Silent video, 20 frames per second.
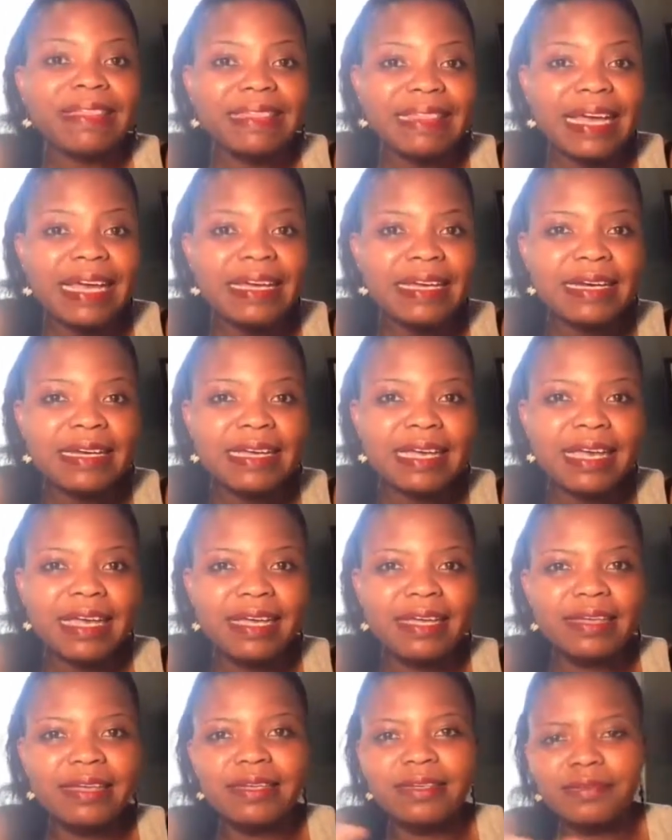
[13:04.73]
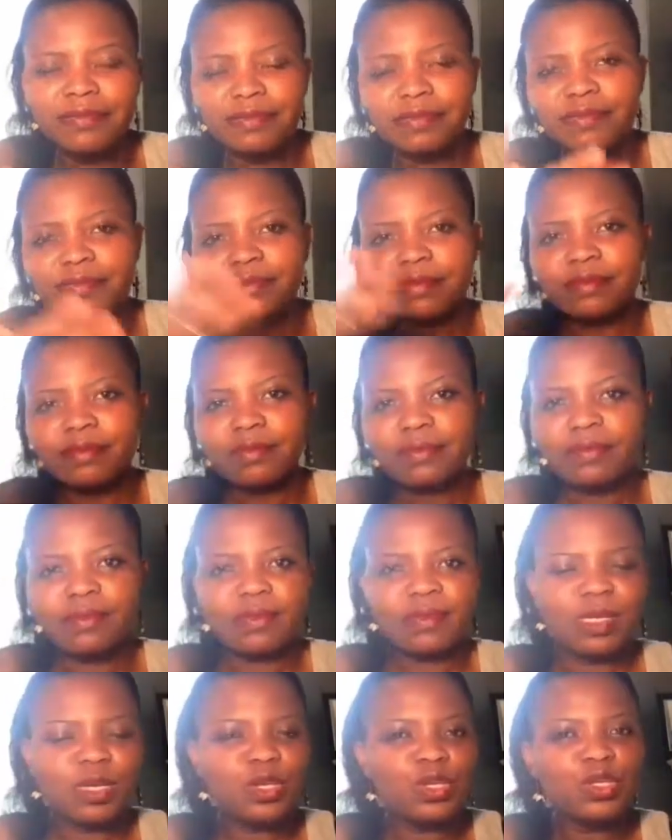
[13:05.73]
then again,
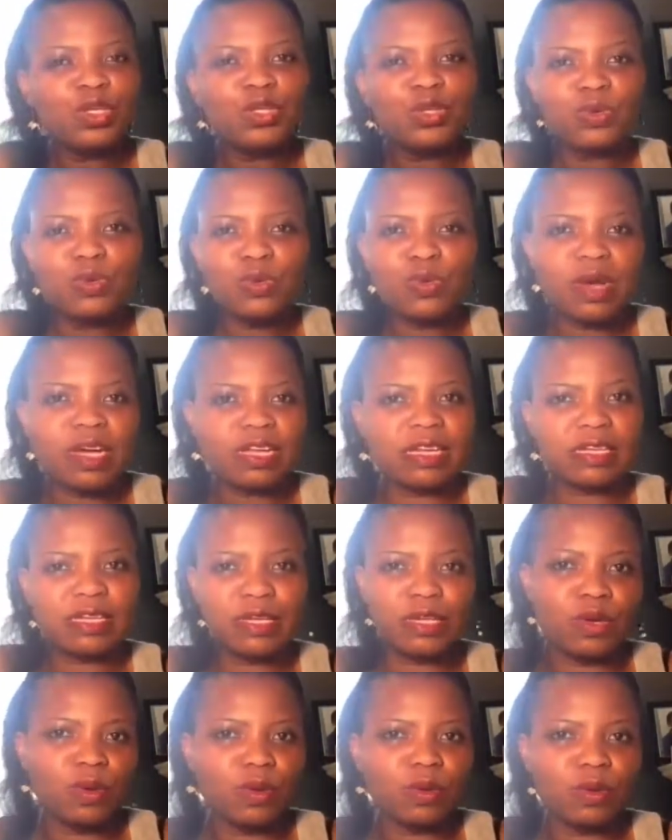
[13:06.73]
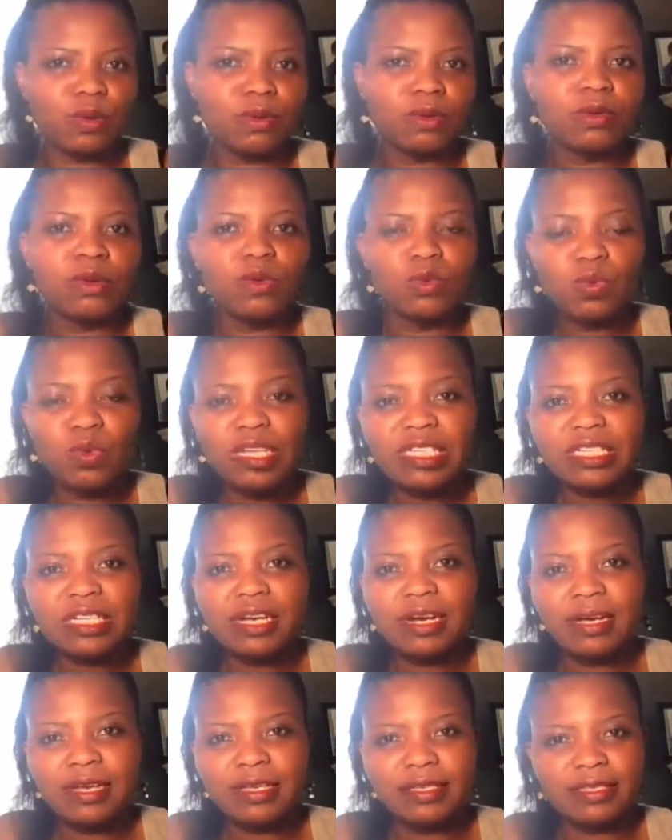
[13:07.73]
you want to know which
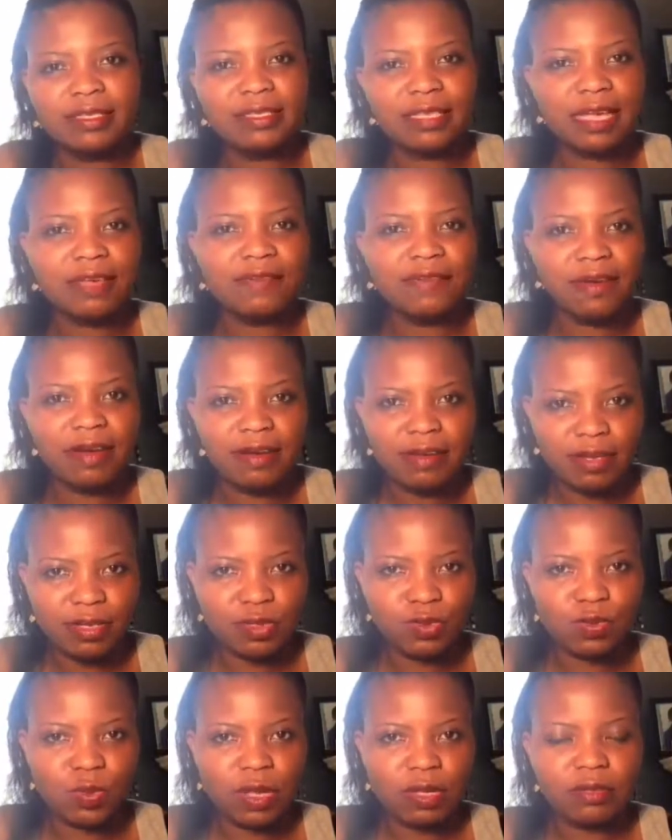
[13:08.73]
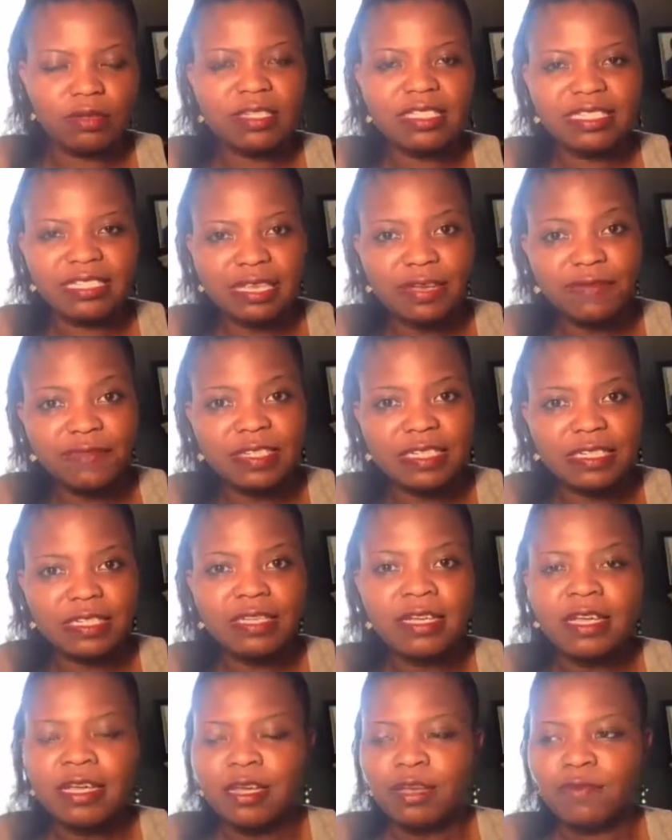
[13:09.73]
car is safer as well. Safety,
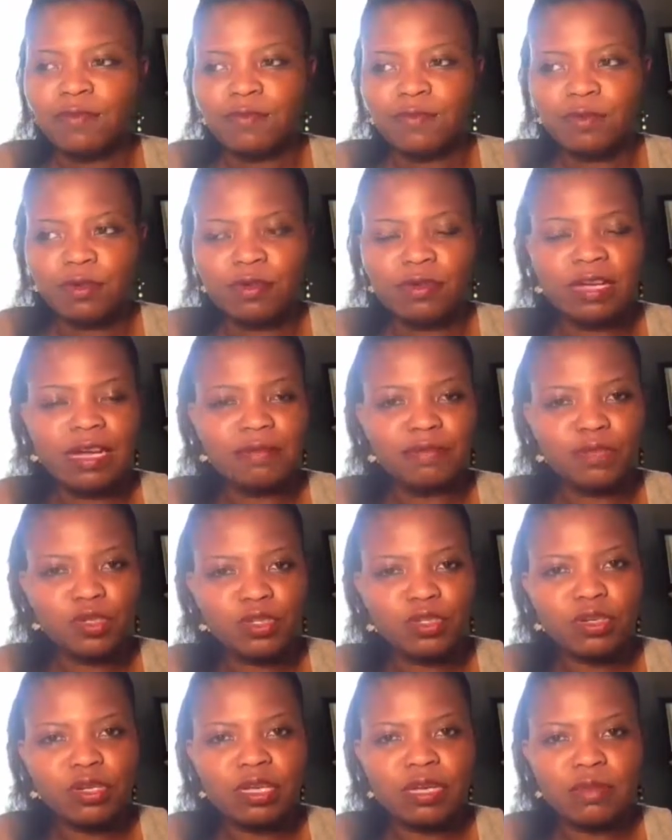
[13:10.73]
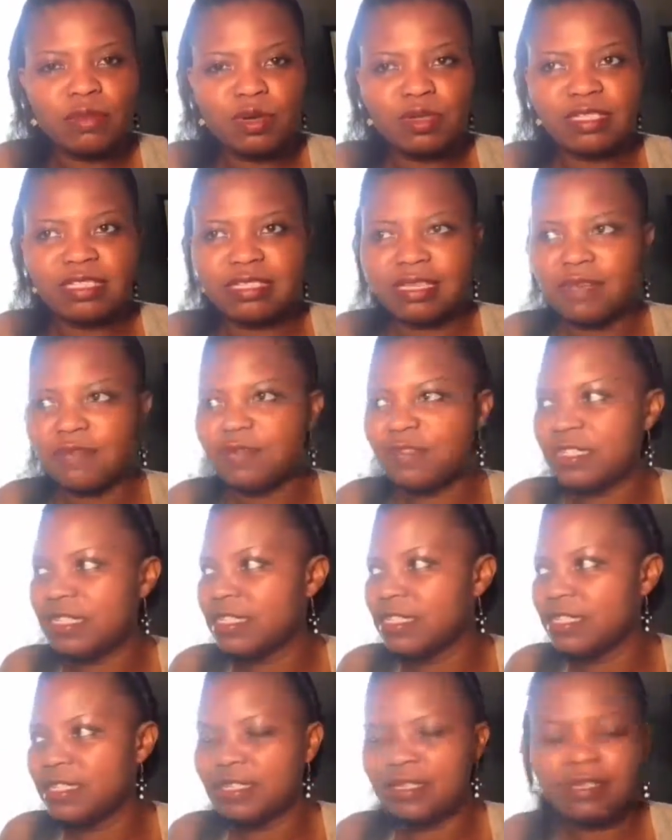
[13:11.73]
I'm not talking about
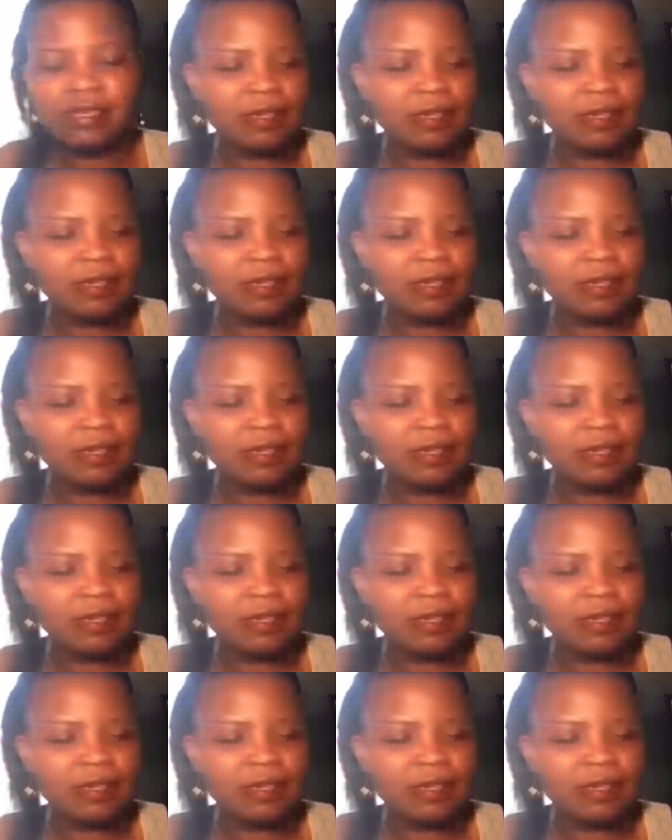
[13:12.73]
safety